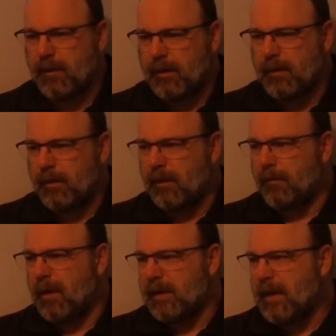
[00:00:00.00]
in, in,
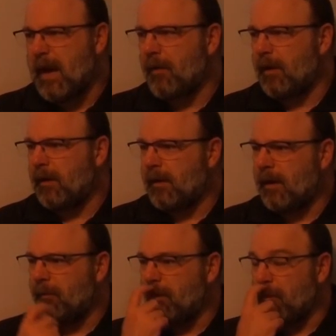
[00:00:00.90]
in my town and
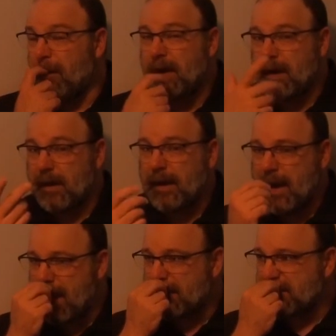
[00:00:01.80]
uh, we were running out of
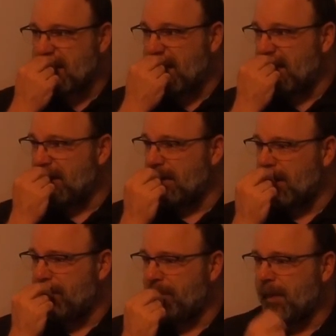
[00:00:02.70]
gas and
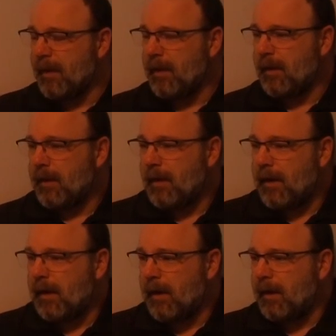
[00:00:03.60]
um,
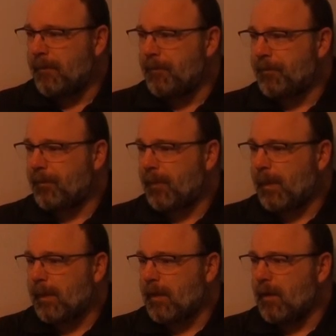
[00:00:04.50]
um,
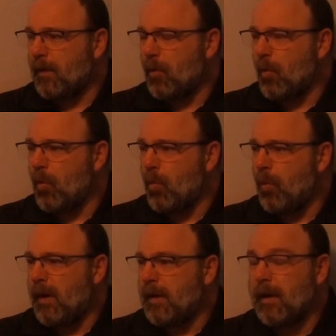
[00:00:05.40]

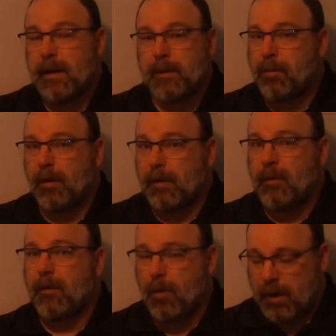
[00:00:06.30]
we needed to pull in,
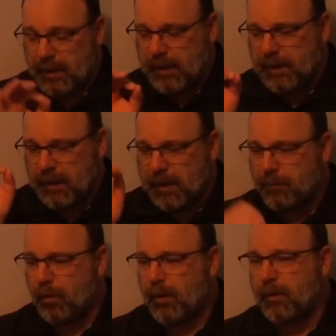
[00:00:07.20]
we were on E, needed
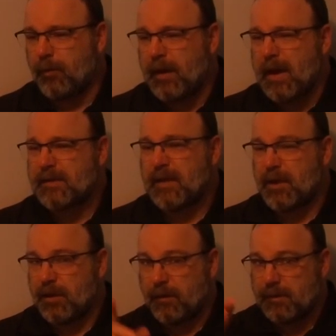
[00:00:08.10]
to pull into a gas
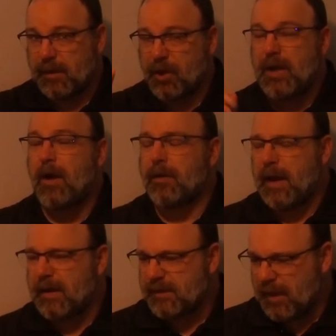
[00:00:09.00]
station. There was a Shell
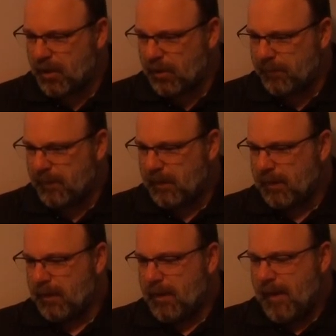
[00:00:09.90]
gas station.
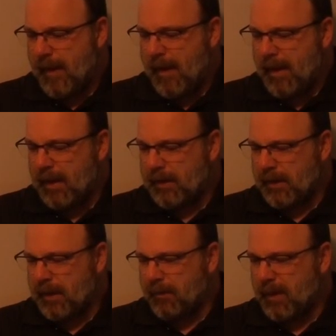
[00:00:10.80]
And
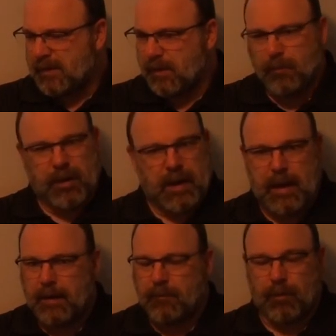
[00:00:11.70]
um, I said, we
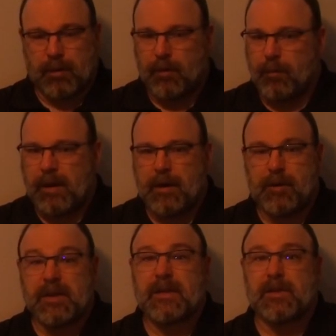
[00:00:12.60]
gotta, we're gonna run out.
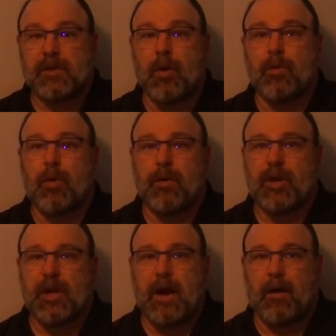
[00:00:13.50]
She says, don't go to
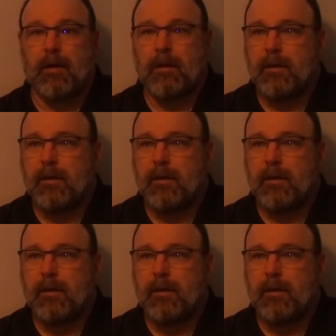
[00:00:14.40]
Shell.